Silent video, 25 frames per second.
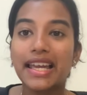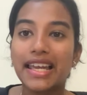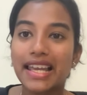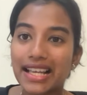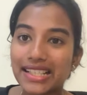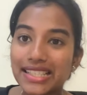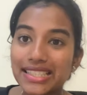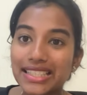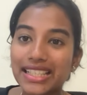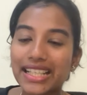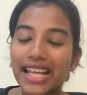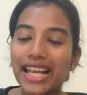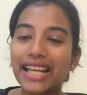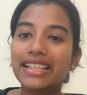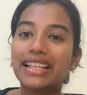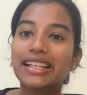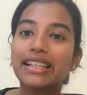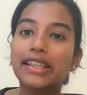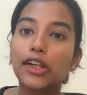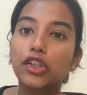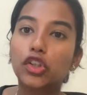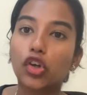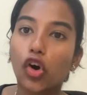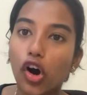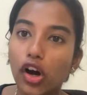He has created
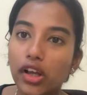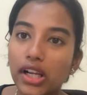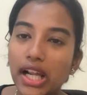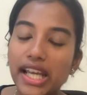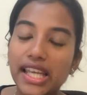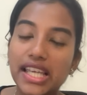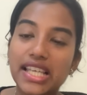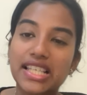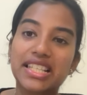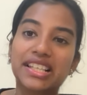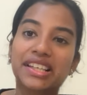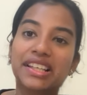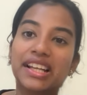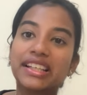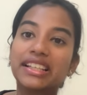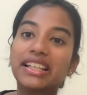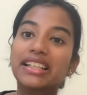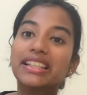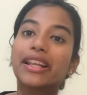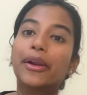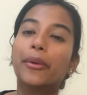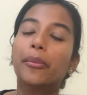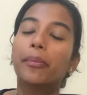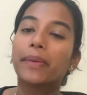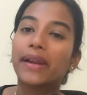that aura. He has
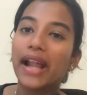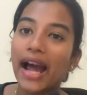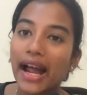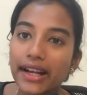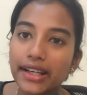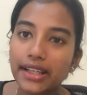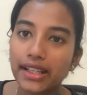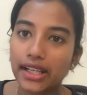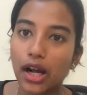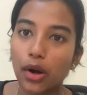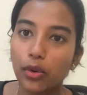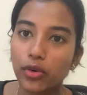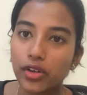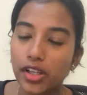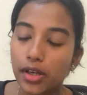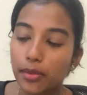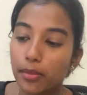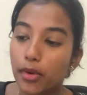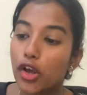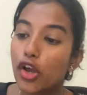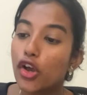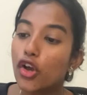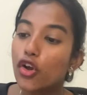created that brand around him.